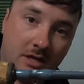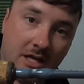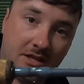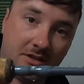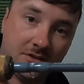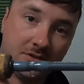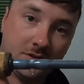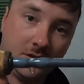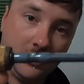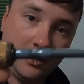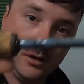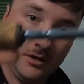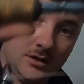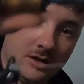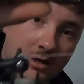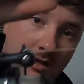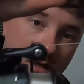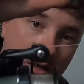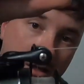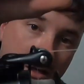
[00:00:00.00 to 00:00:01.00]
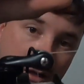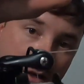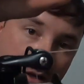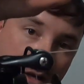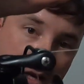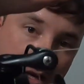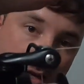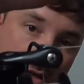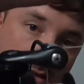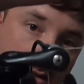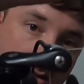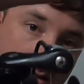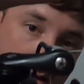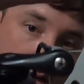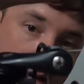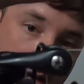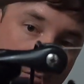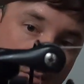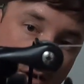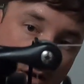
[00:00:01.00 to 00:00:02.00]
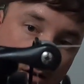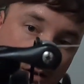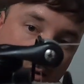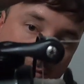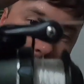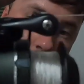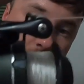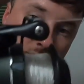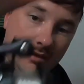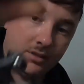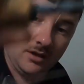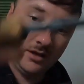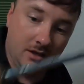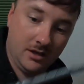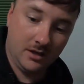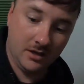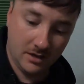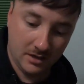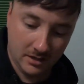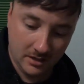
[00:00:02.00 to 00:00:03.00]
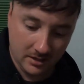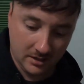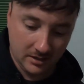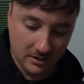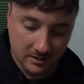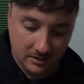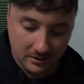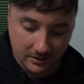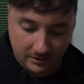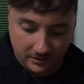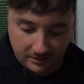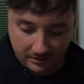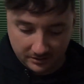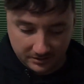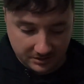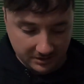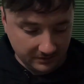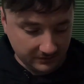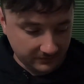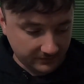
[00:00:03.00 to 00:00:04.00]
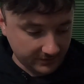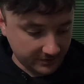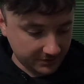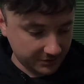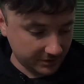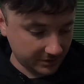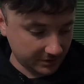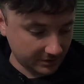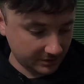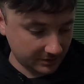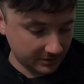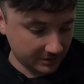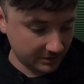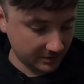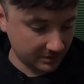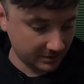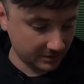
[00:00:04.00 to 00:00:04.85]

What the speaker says: got the slugger. Again, got paired up with a 13 fishing